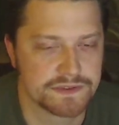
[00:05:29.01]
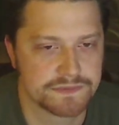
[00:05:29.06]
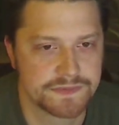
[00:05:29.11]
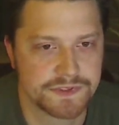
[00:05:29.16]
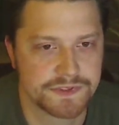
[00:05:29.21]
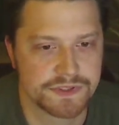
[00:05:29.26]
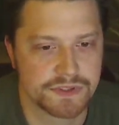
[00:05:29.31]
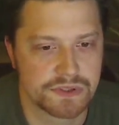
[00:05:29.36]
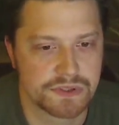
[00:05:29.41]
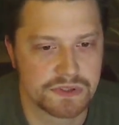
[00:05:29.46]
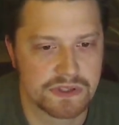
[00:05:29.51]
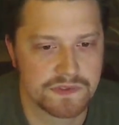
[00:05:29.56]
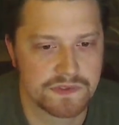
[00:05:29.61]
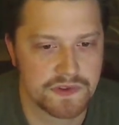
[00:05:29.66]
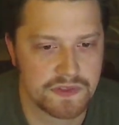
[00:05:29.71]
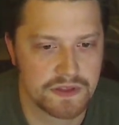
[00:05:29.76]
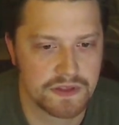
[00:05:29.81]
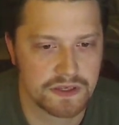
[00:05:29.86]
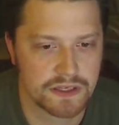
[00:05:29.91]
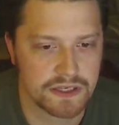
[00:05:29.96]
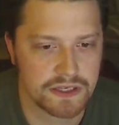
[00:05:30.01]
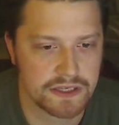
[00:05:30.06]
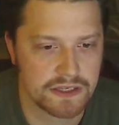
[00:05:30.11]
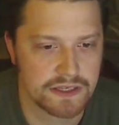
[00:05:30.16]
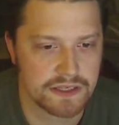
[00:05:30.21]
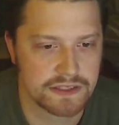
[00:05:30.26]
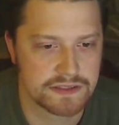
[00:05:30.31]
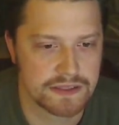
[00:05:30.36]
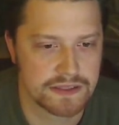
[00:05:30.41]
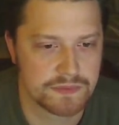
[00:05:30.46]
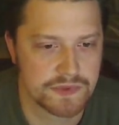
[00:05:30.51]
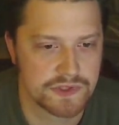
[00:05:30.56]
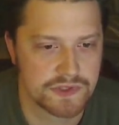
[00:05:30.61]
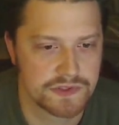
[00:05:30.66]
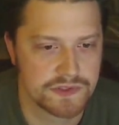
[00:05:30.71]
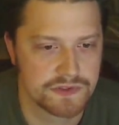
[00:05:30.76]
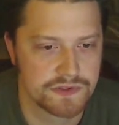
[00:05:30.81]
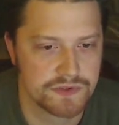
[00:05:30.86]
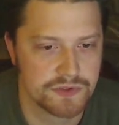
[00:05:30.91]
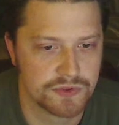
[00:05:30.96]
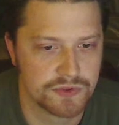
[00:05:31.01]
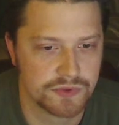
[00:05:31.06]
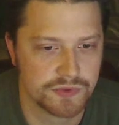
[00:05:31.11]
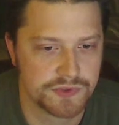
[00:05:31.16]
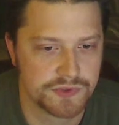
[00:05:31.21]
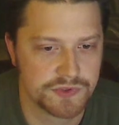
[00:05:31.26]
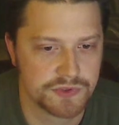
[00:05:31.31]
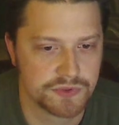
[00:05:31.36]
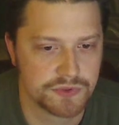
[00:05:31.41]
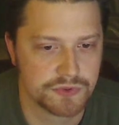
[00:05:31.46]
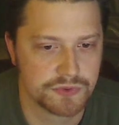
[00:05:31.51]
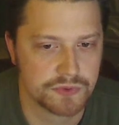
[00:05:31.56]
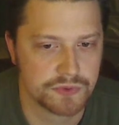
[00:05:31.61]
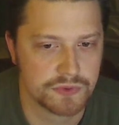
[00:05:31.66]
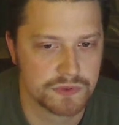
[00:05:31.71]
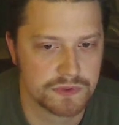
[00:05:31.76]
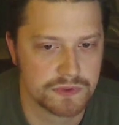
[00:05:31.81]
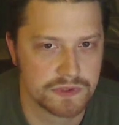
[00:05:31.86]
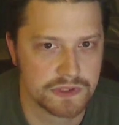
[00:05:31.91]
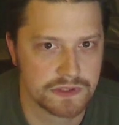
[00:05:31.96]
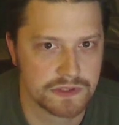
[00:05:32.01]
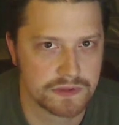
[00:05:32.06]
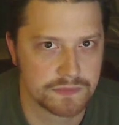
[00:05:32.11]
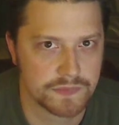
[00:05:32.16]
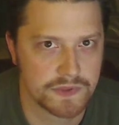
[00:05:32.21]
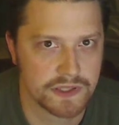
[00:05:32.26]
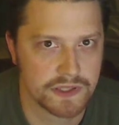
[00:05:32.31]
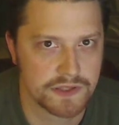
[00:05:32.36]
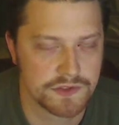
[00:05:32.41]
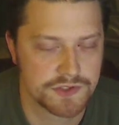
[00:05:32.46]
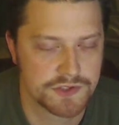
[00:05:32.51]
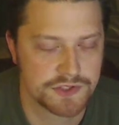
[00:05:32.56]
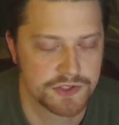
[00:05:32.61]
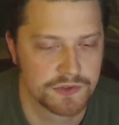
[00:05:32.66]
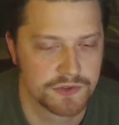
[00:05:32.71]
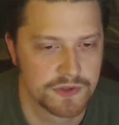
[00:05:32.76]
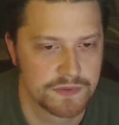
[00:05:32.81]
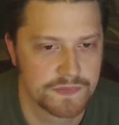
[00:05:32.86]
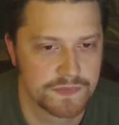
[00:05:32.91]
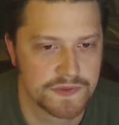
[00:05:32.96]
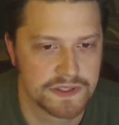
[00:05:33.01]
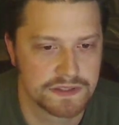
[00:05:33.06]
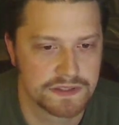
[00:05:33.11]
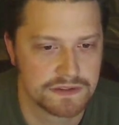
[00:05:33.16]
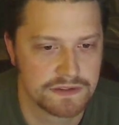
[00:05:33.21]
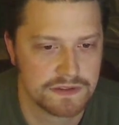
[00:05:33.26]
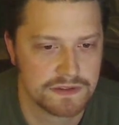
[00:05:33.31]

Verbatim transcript: So everything I attempted to do to um, kind of show him that